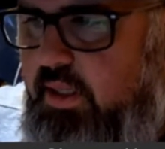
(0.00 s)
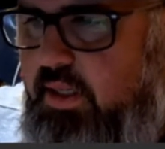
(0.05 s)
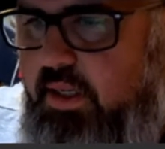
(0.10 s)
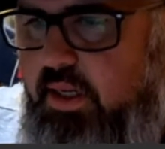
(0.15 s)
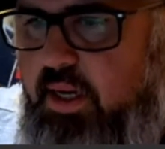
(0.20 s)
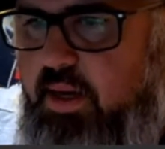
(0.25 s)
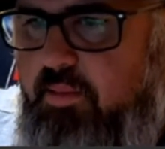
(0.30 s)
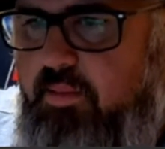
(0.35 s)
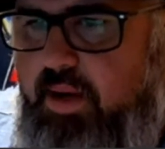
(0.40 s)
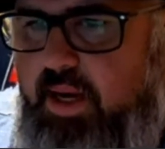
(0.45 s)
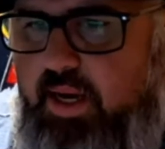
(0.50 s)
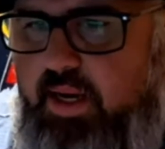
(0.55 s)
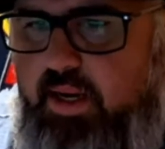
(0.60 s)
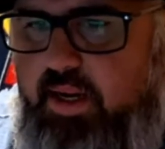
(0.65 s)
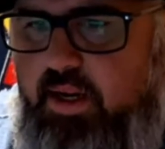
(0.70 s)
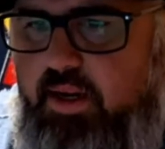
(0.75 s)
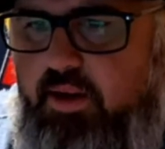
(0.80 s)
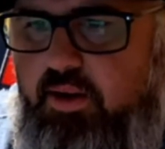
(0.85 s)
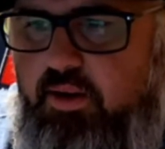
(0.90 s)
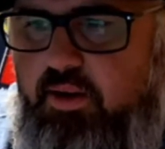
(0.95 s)
gonna come back
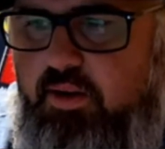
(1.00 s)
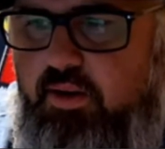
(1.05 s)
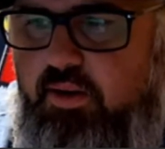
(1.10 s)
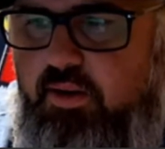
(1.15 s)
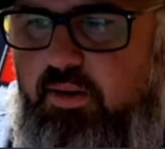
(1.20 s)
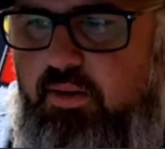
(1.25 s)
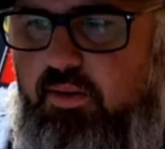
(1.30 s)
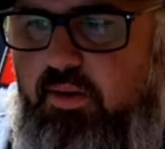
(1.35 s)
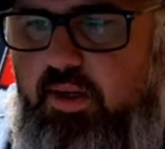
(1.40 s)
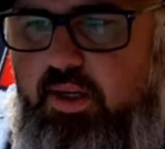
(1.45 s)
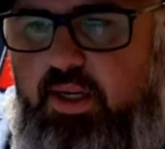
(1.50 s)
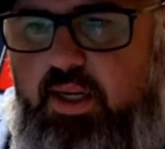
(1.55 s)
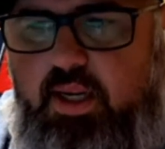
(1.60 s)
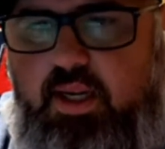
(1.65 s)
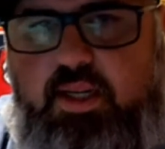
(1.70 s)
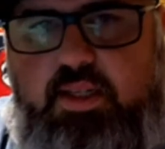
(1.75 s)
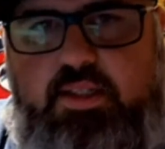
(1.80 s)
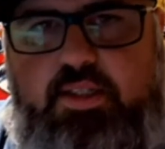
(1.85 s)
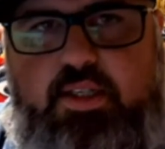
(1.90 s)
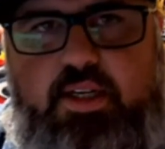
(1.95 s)
and go, well, what
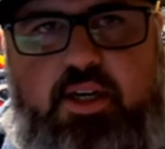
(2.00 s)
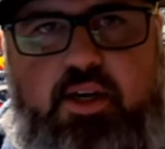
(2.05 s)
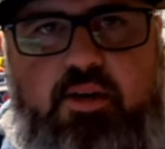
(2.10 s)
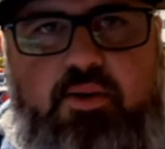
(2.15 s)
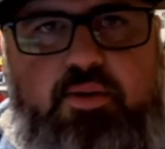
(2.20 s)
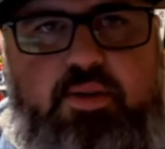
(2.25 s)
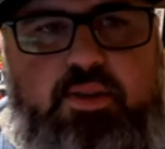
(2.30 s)
kind of show